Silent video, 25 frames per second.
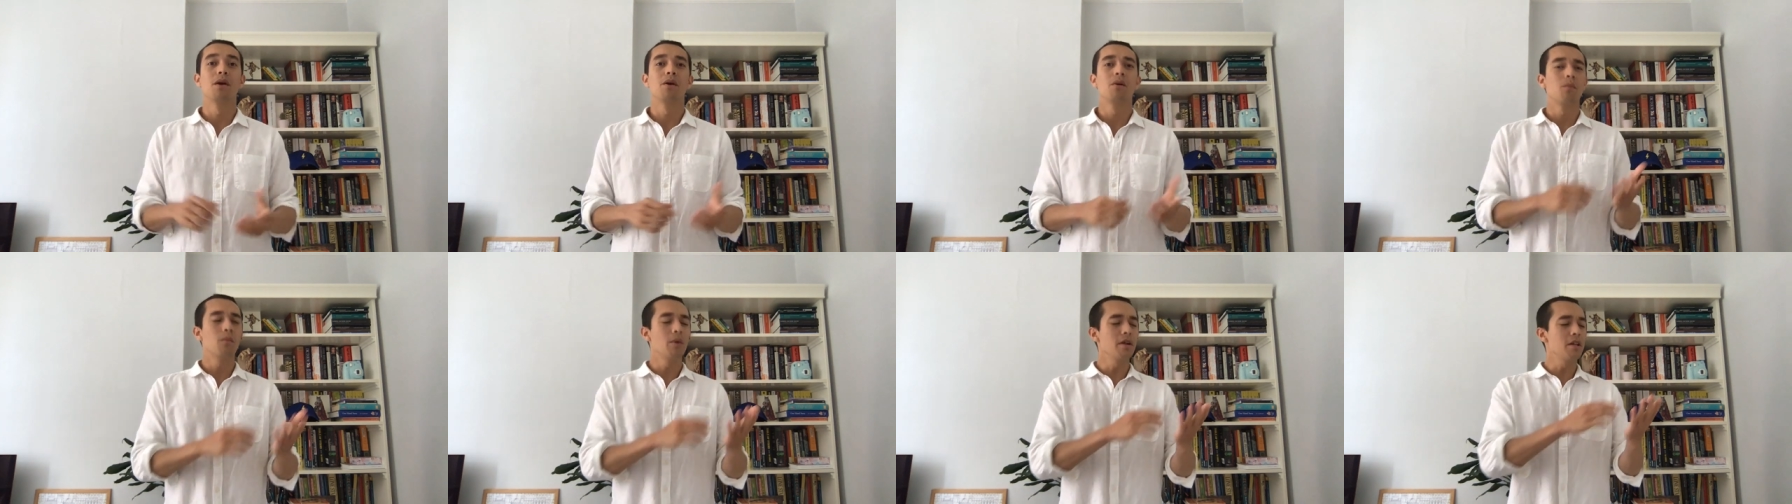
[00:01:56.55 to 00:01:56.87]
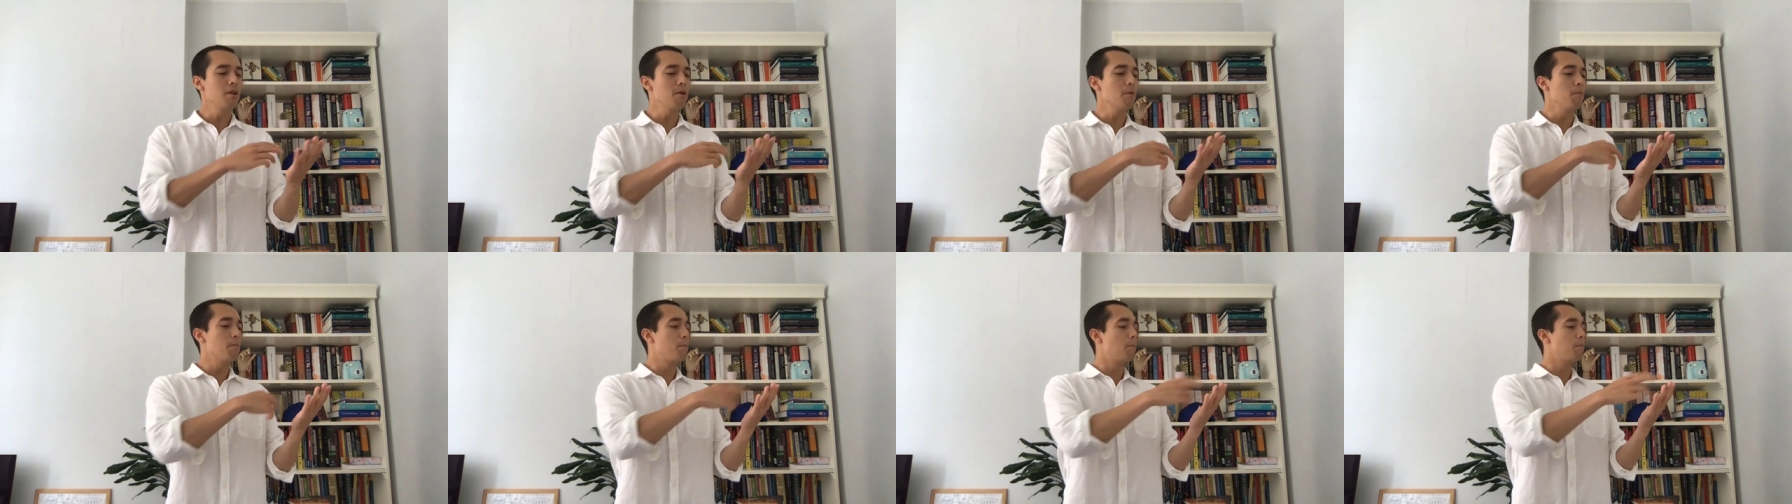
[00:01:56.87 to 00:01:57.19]
When
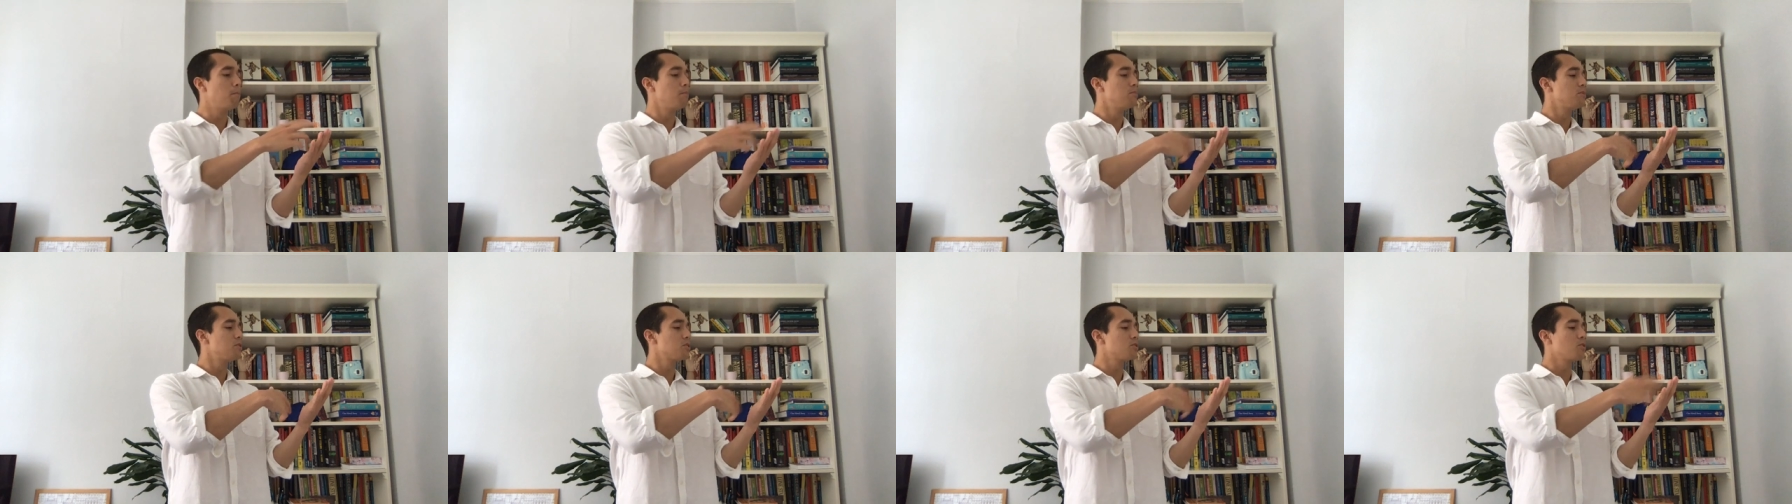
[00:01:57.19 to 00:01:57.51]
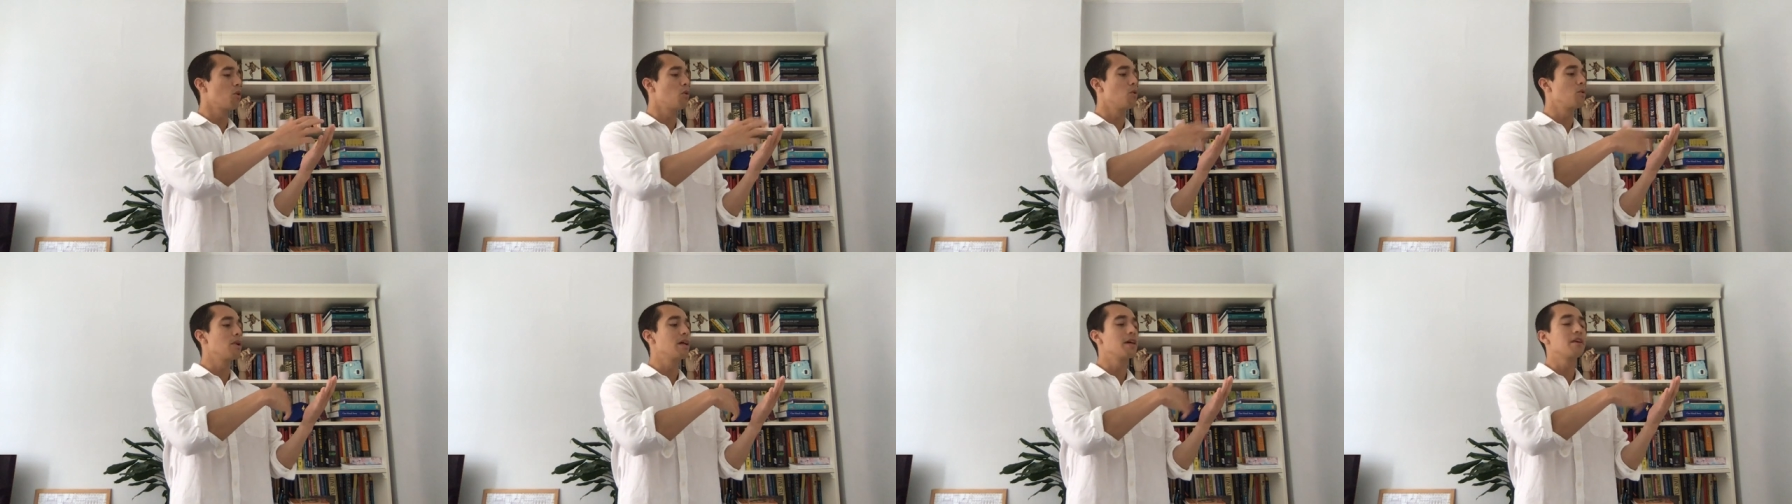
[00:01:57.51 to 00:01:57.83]
you're
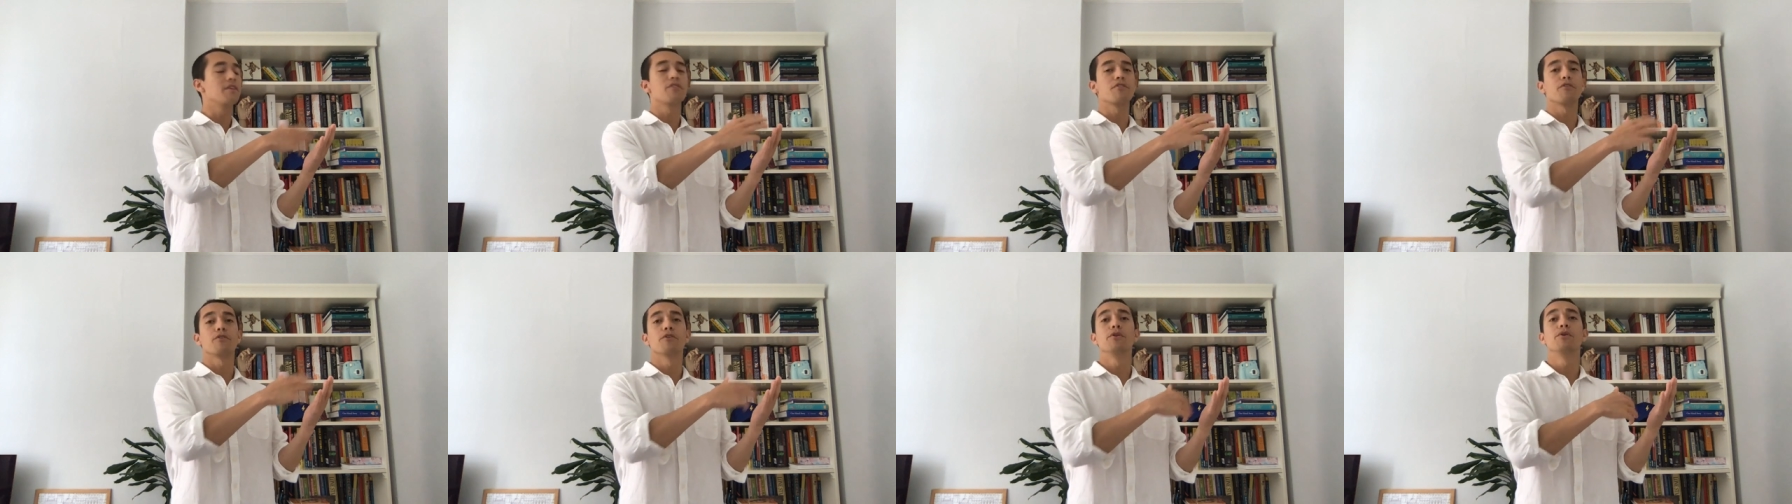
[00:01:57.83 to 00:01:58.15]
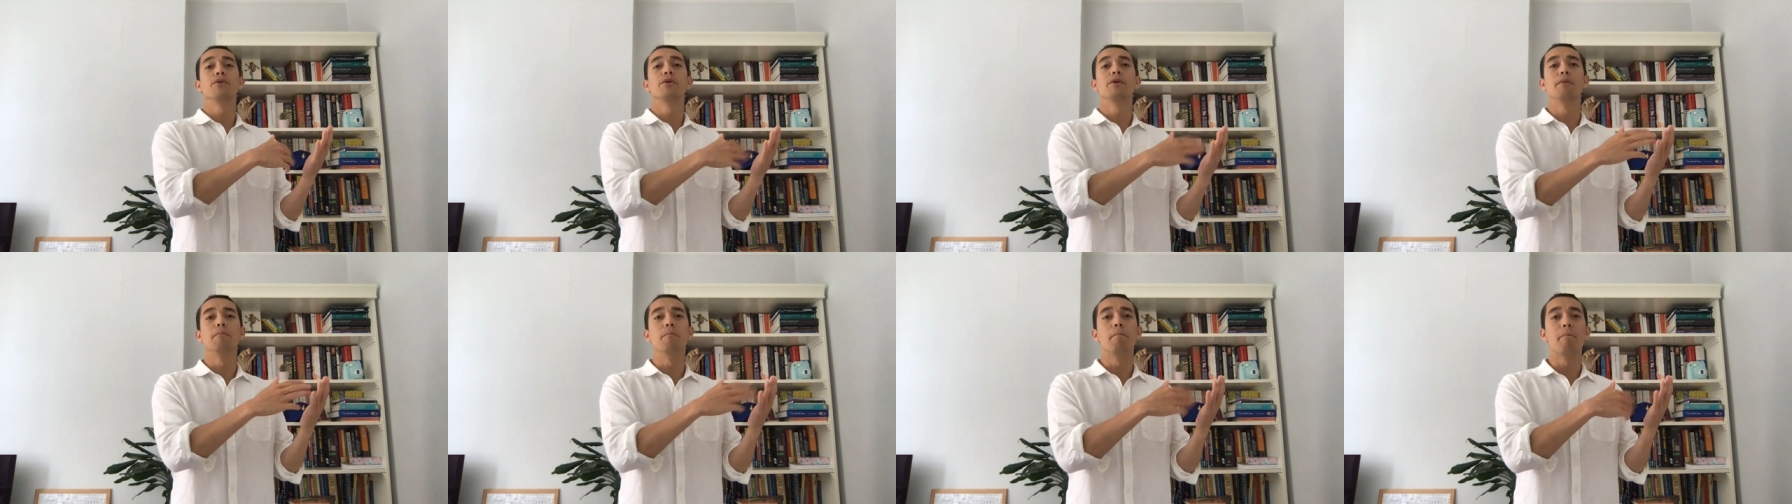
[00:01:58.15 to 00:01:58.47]
scrolling
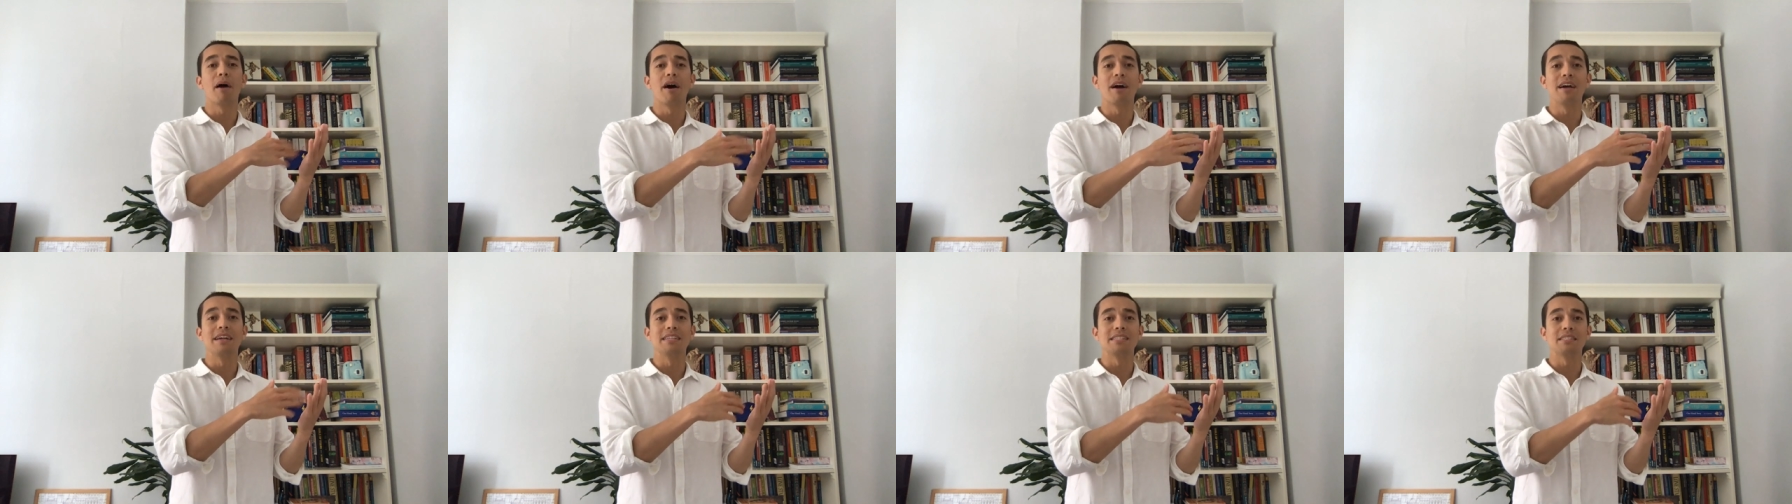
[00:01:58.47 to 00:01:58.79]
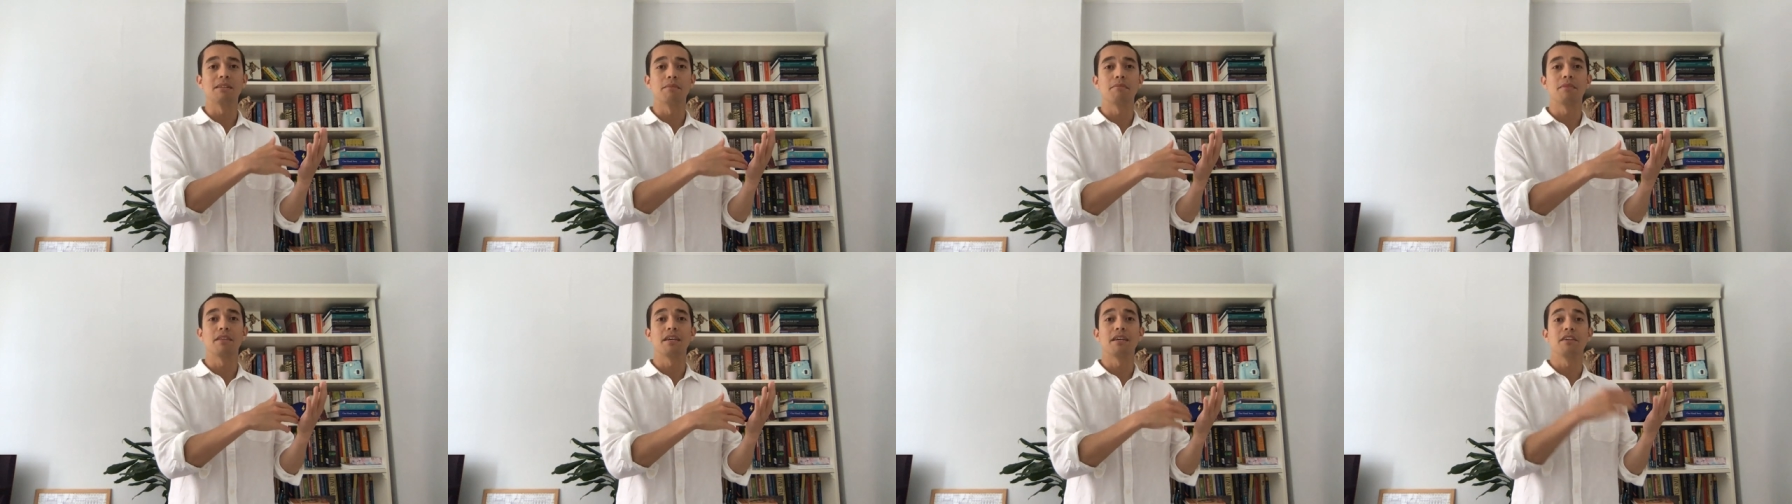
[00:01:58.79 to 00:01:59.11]
through and buying
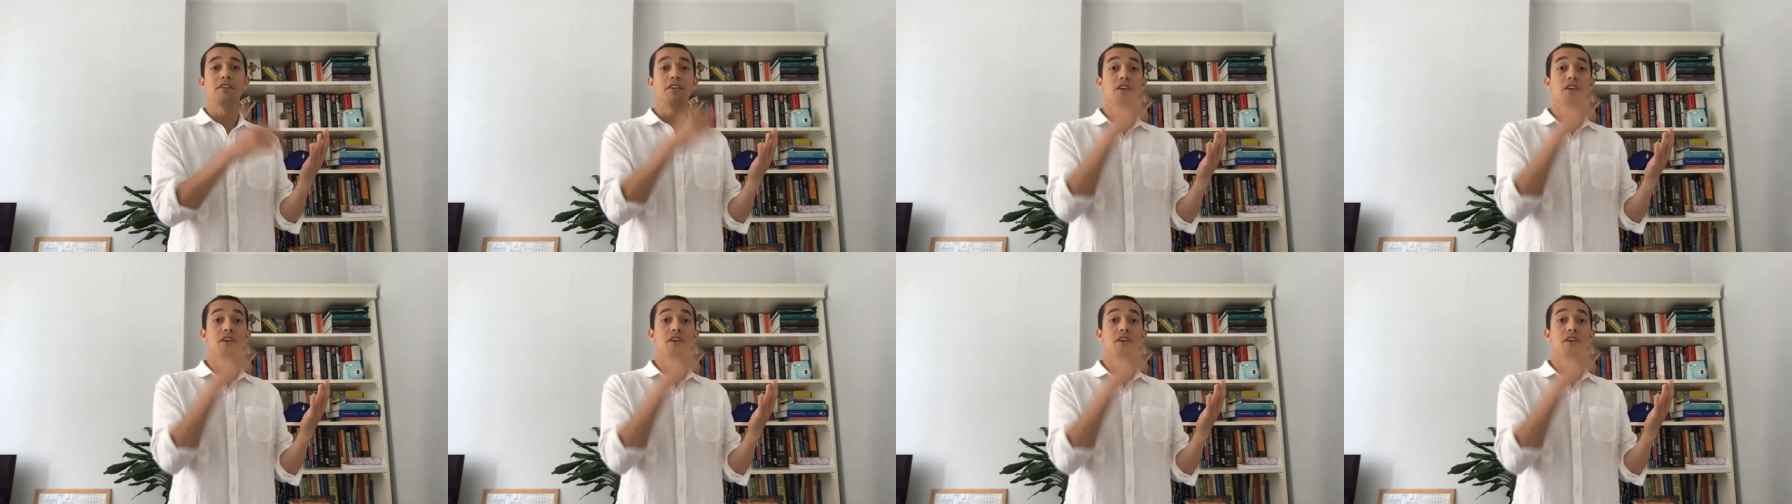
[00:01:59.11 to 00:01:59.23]
something,